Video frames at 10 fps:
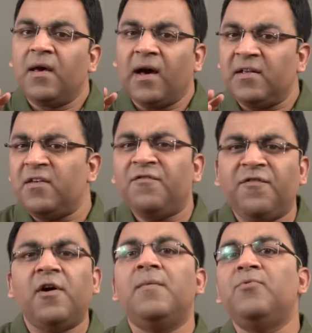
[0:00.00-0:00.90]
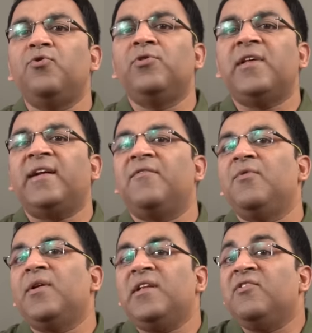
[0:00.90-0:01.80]
Another firm rule that
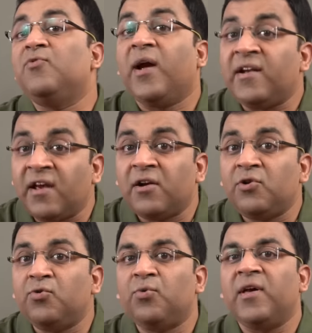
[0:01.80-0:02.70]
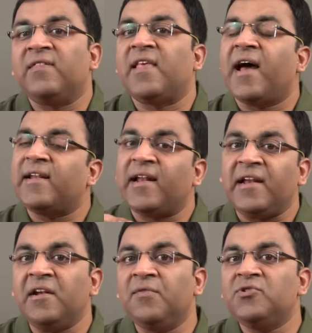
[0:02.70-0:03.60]
everyone needs to adhere to is that an
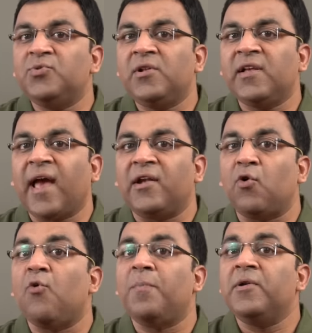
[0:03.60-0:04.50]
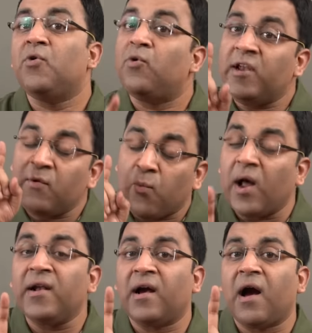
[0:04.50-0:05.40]
individual can open only
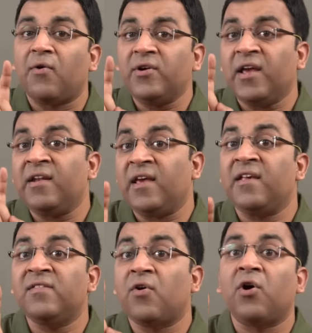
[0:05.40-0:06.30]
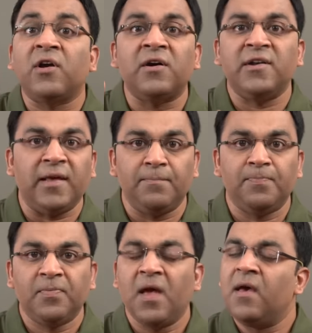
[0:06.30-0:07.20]
one account in his or her name.
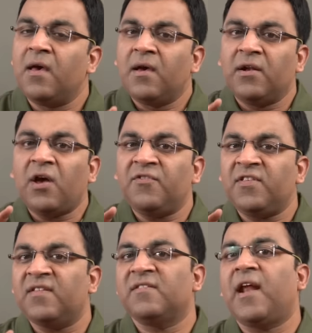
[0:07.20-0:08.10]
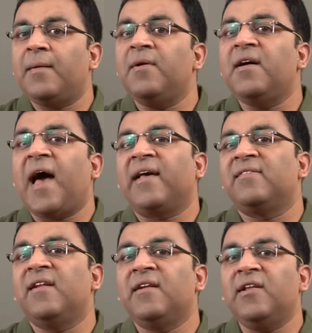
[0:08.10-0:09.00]
Now, if a subscriber
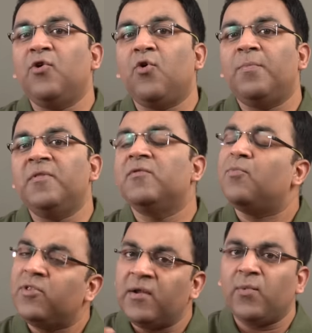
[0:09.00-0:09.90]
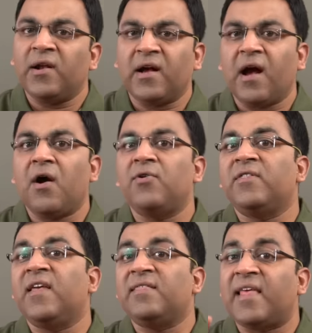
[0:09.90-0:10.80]
accidentally opens more than one
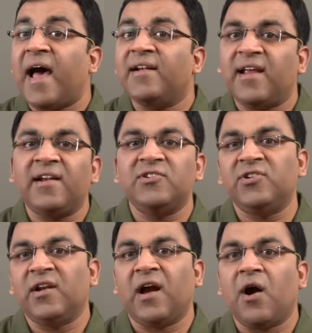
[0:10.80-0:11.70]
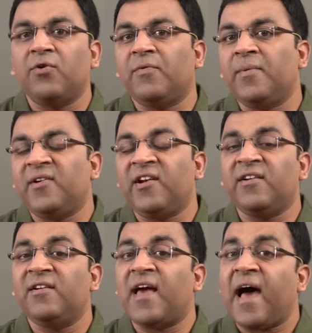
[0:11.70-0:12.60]
account, then that additional account will be
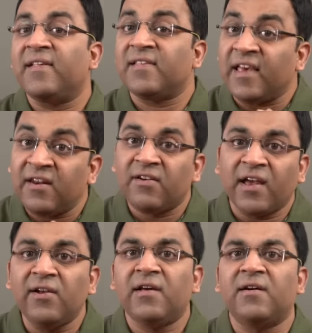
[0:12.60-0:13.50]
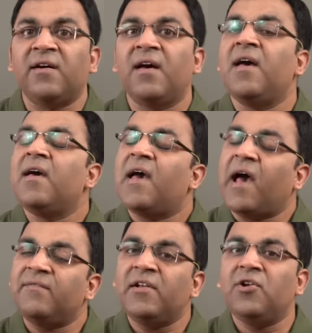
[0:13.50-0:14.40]
treated as irregular
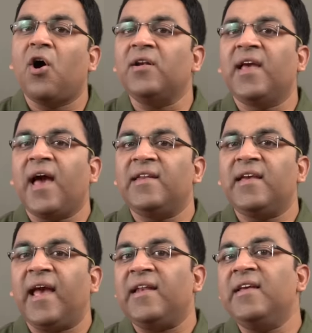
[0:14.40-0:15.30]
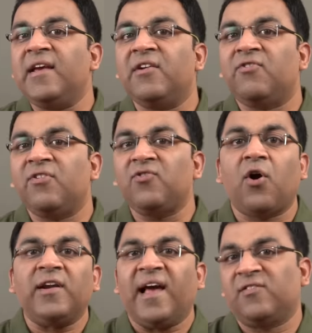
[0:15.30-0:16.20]
and will not carry any interest
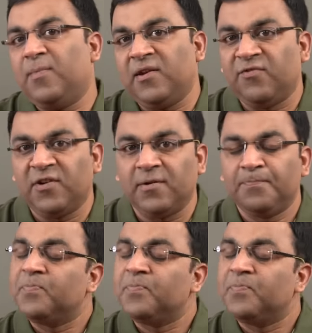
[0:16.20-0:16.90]
or tax benefit.